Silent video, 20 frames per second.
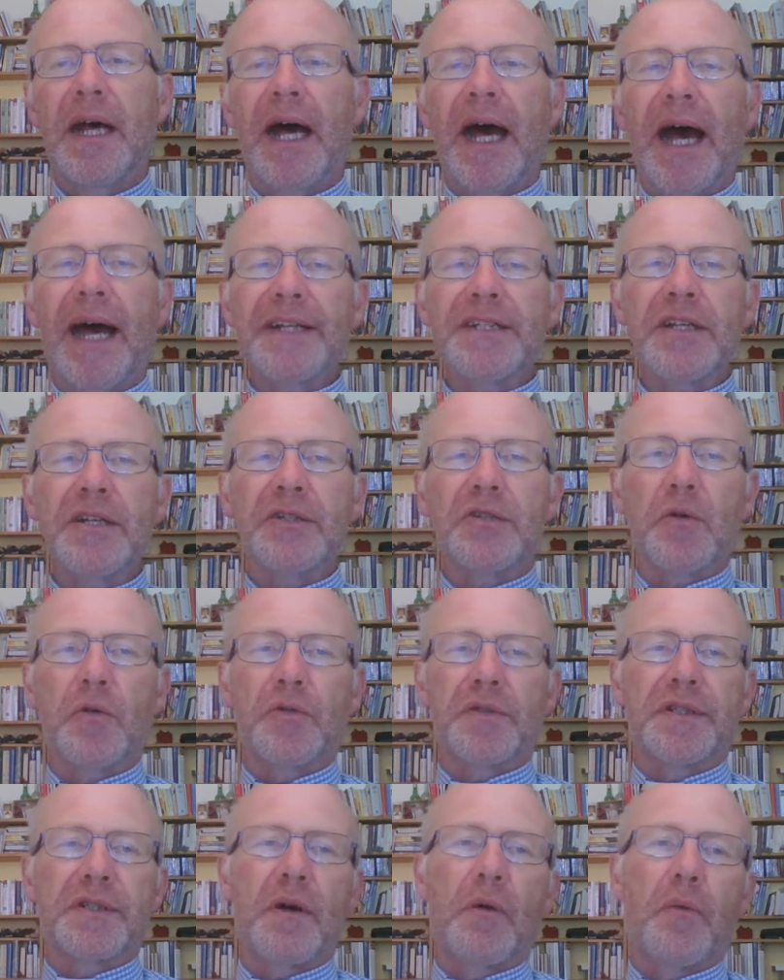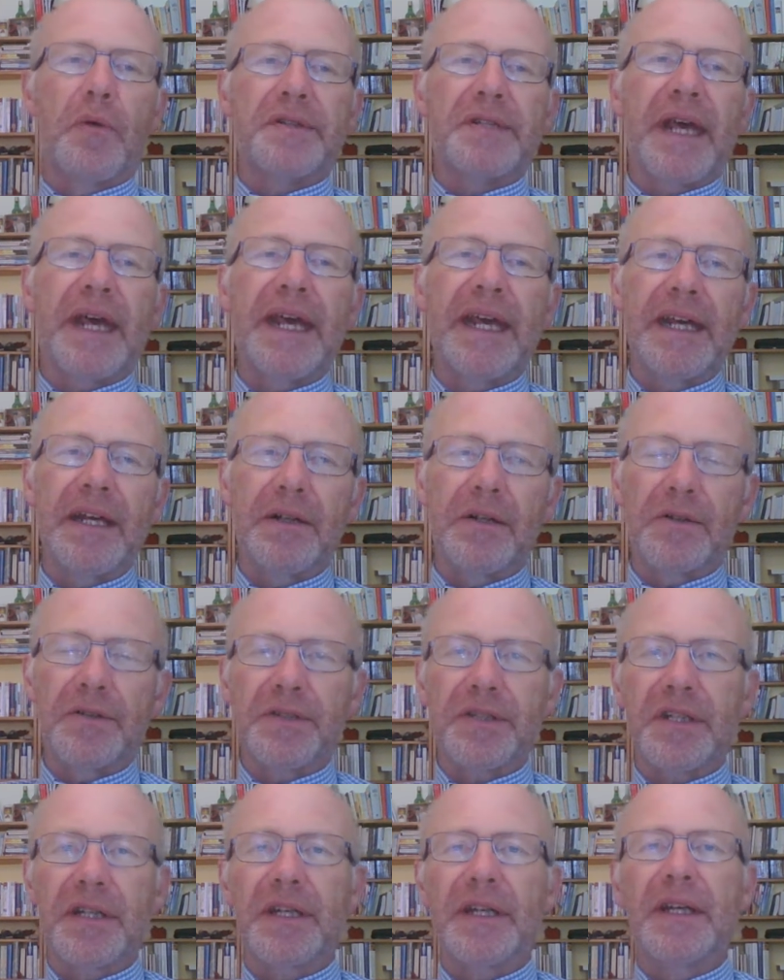And her daughter was
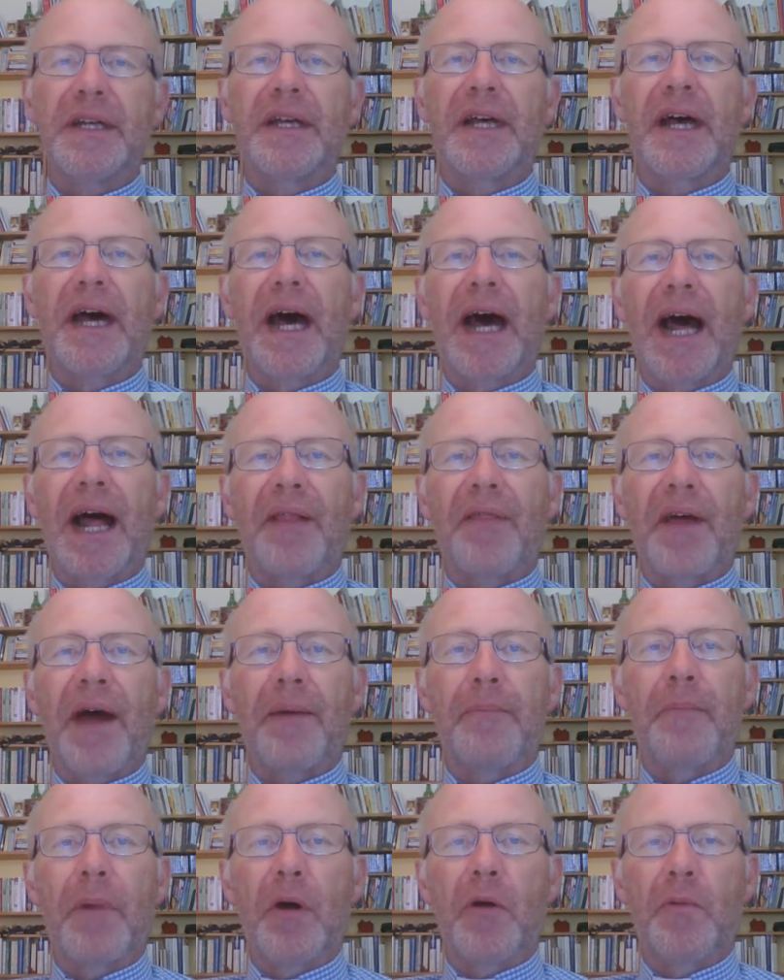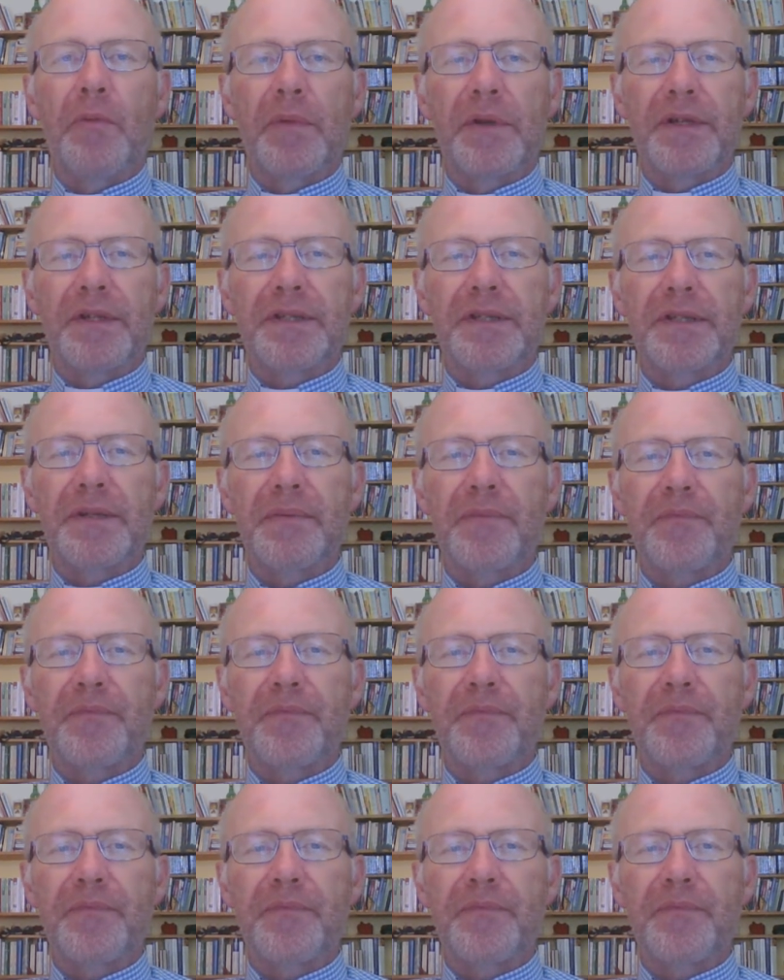healed at that moment.